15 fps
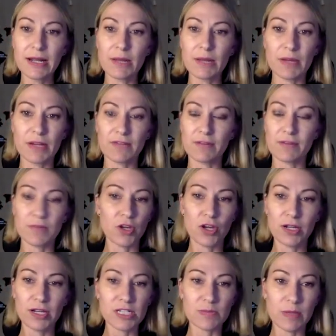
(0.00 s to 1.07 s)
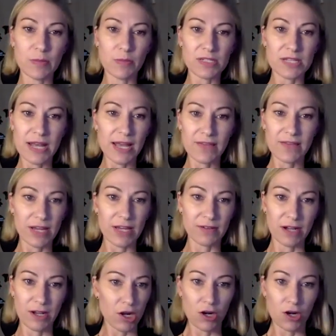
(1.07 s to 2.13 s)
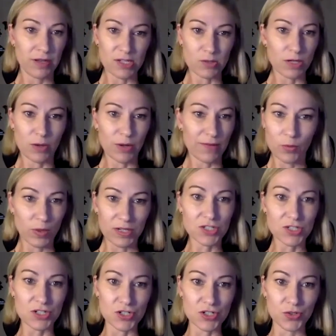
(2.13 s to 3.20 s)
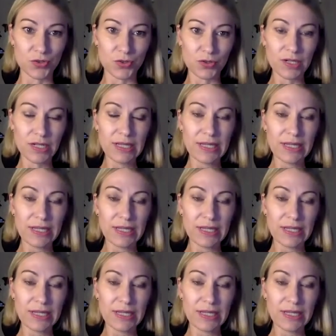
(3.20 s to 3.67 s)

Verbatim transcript: But from the earliest memories I have, I, I, that's all I ever wanted to do.